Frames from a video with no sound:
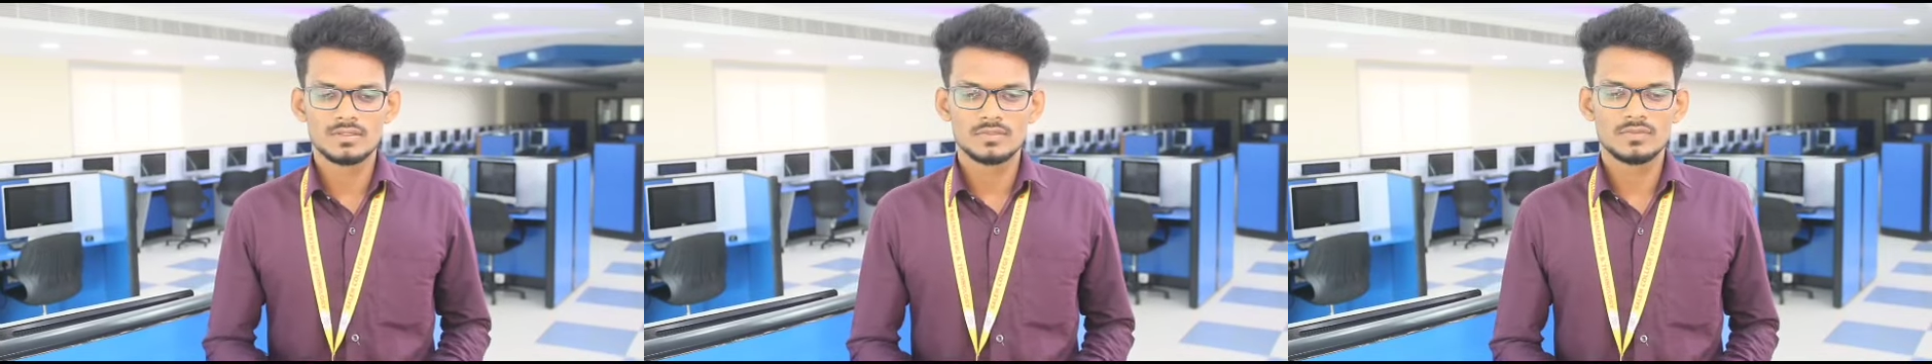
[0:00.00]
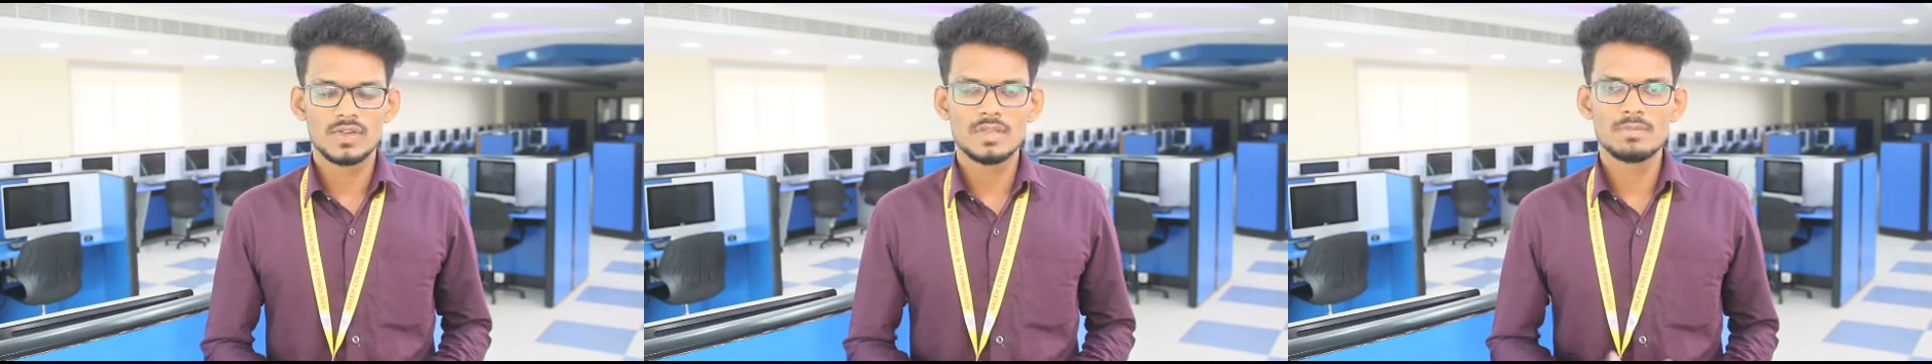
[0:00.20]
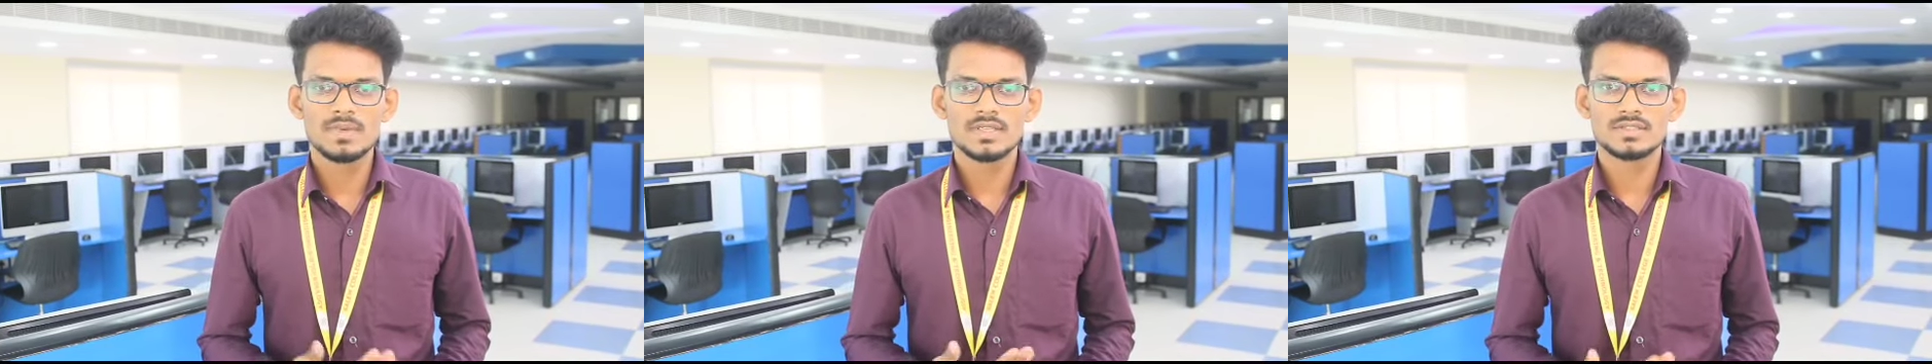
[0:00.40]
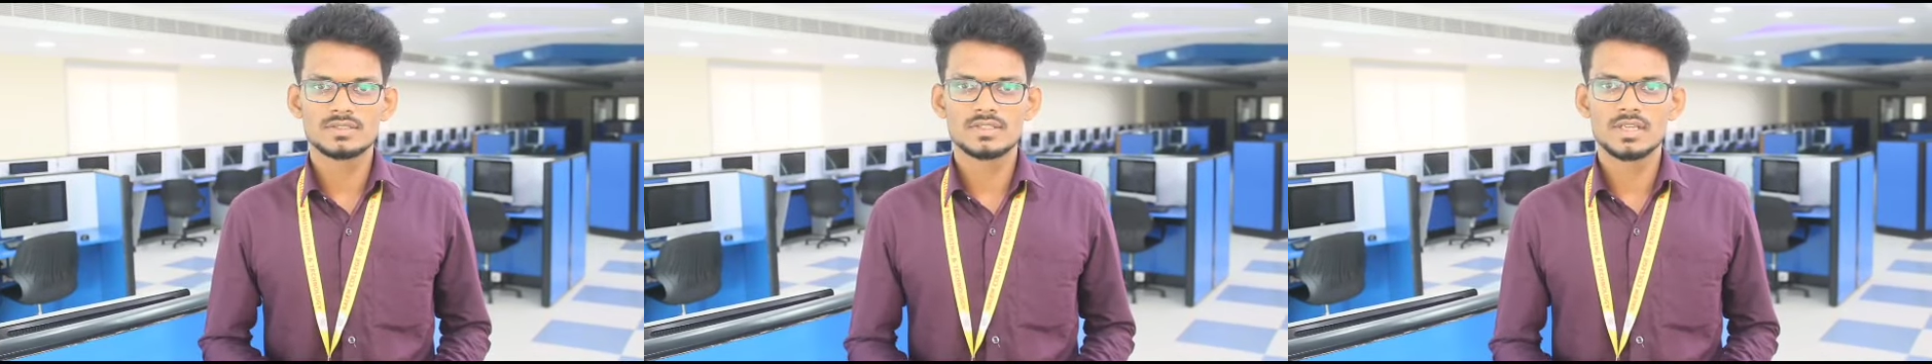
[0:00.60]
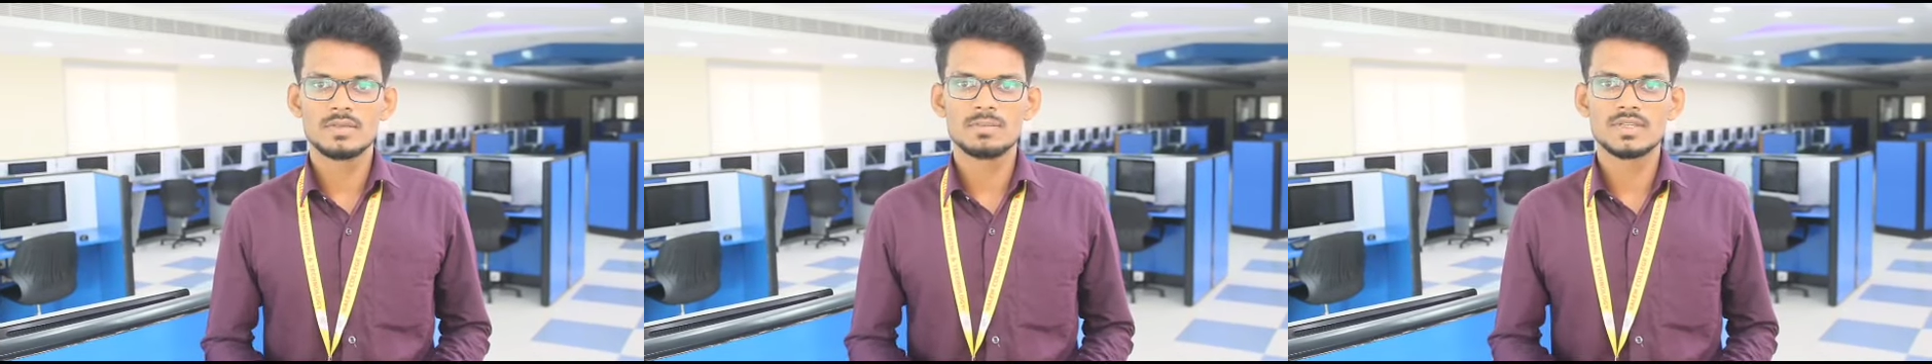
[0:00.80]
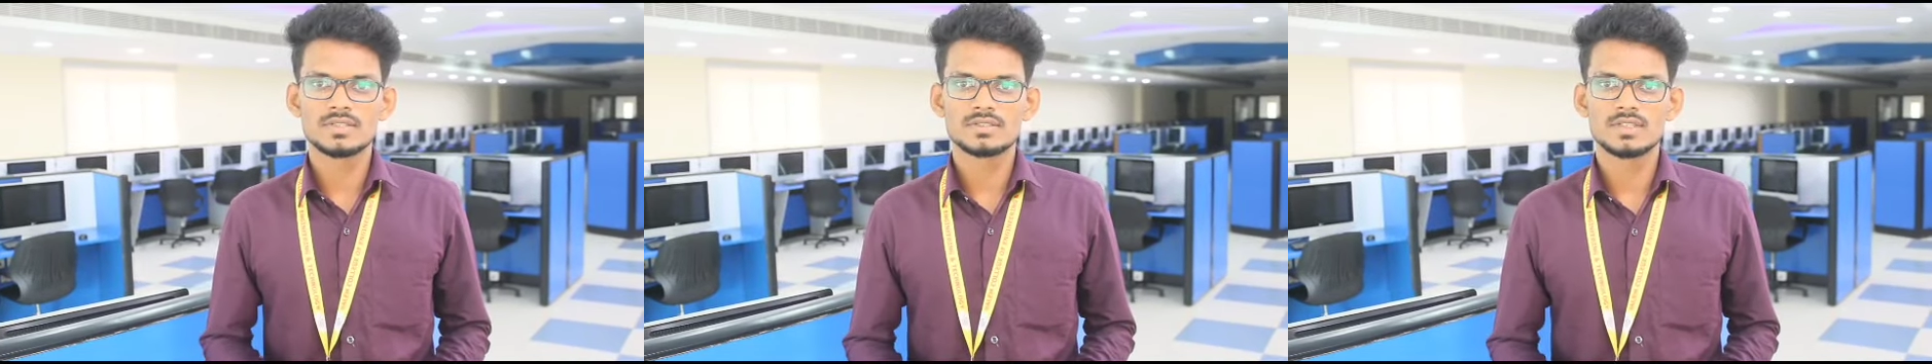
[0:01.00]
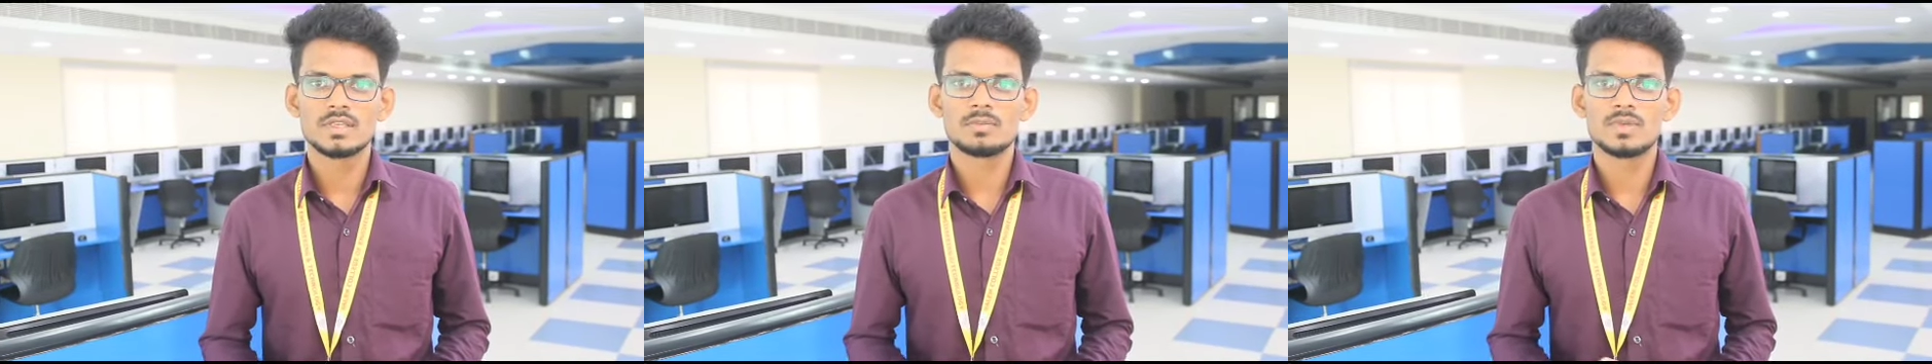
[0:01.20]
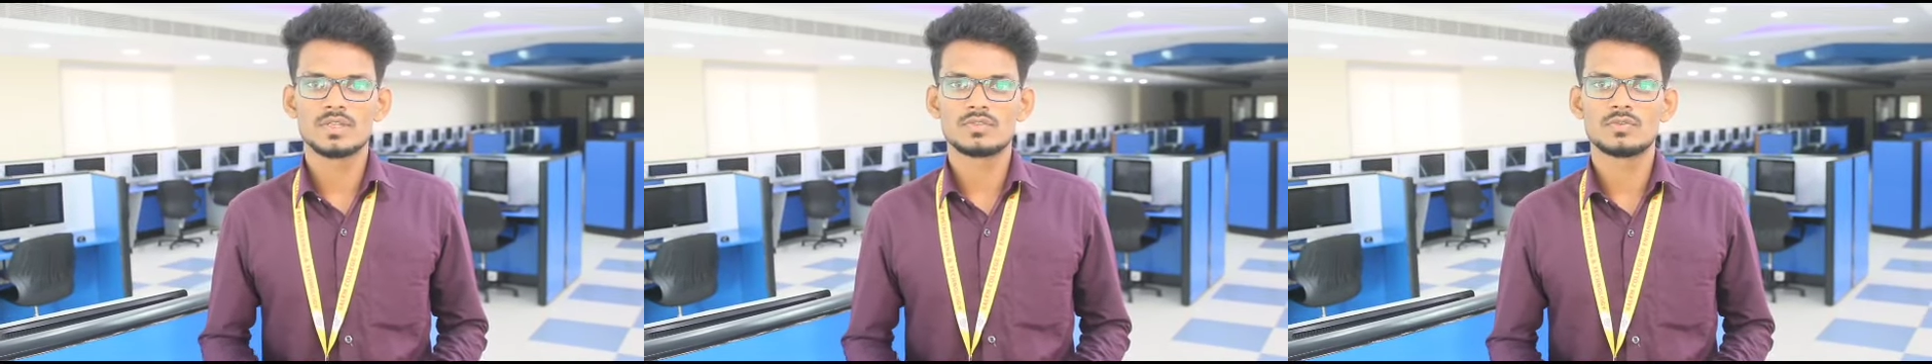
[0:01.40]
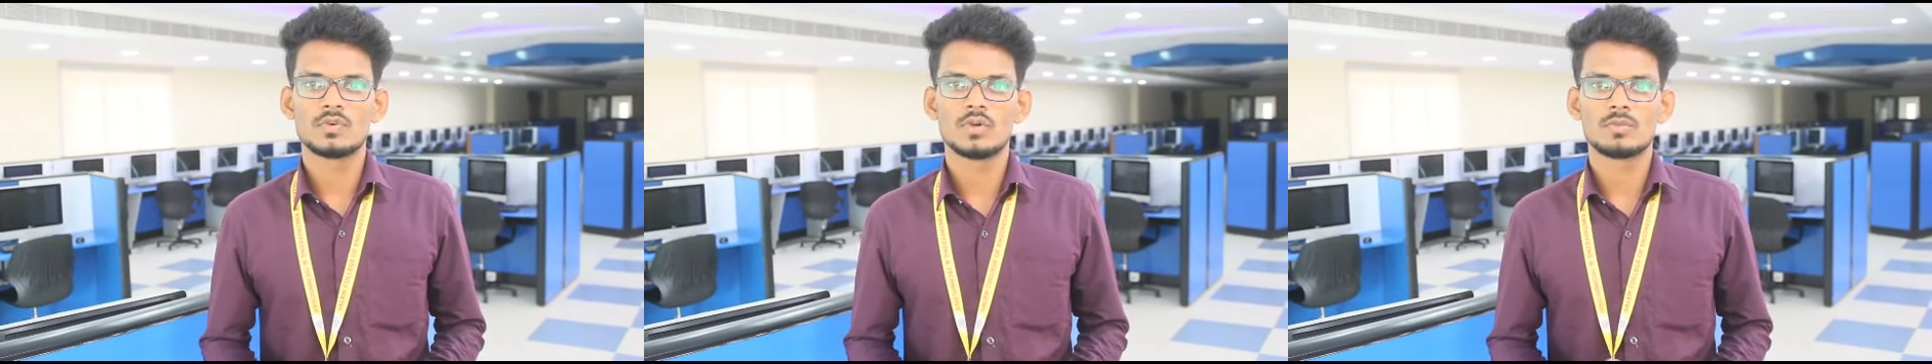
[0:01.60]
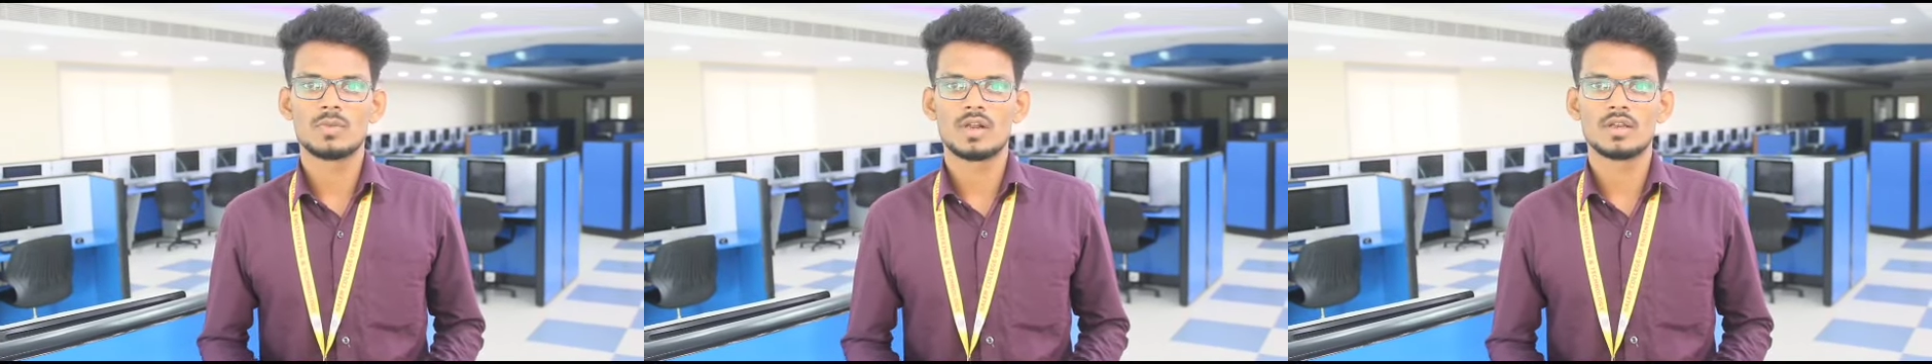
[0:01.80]

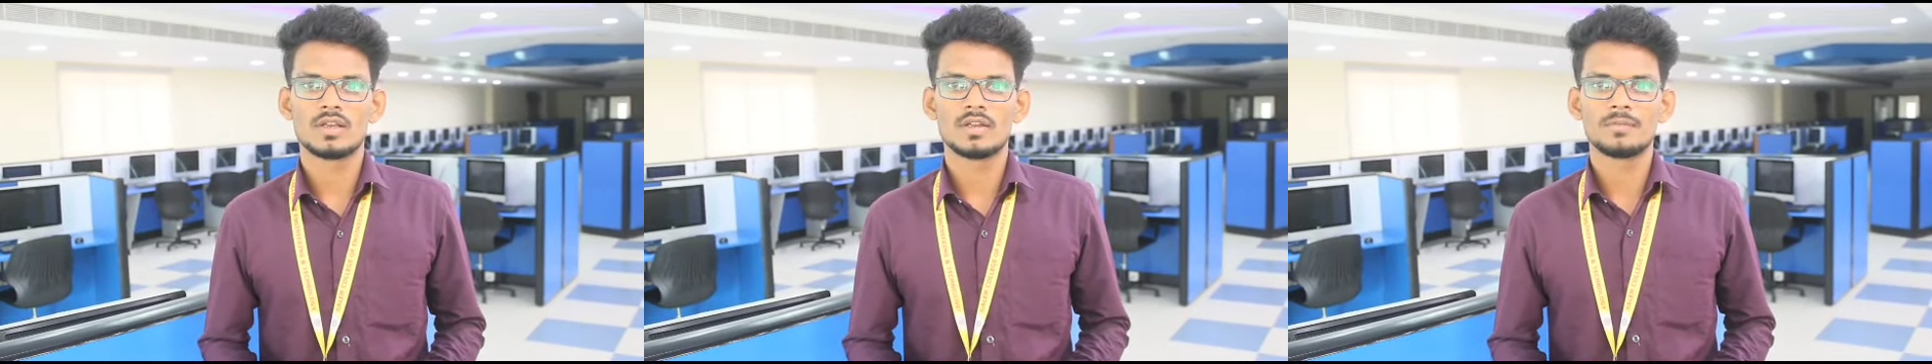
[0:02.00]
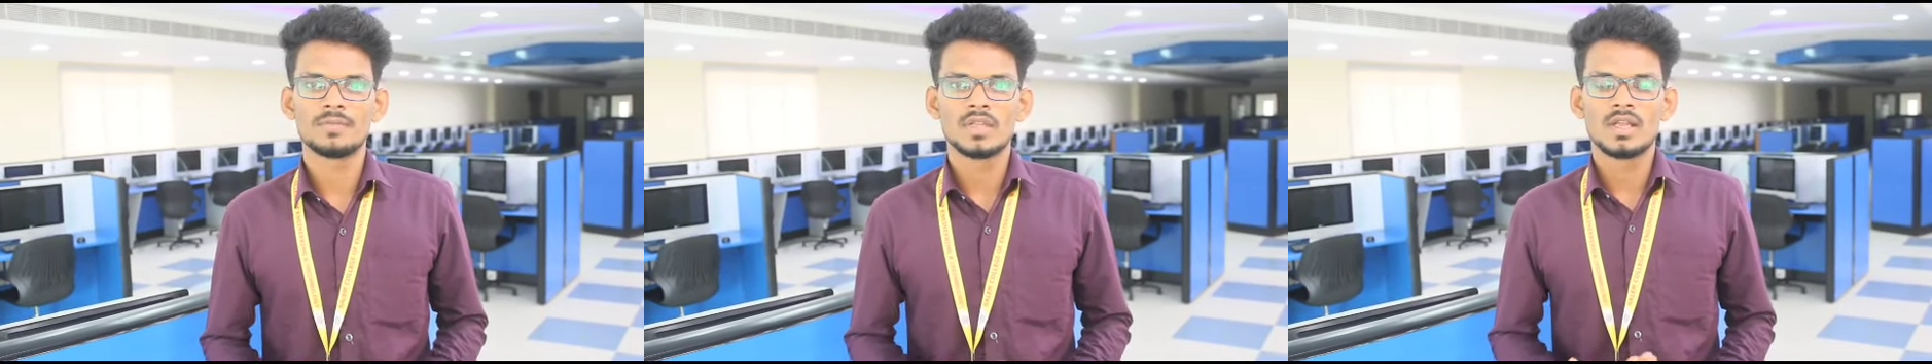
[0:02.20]
5+3+3+4 model.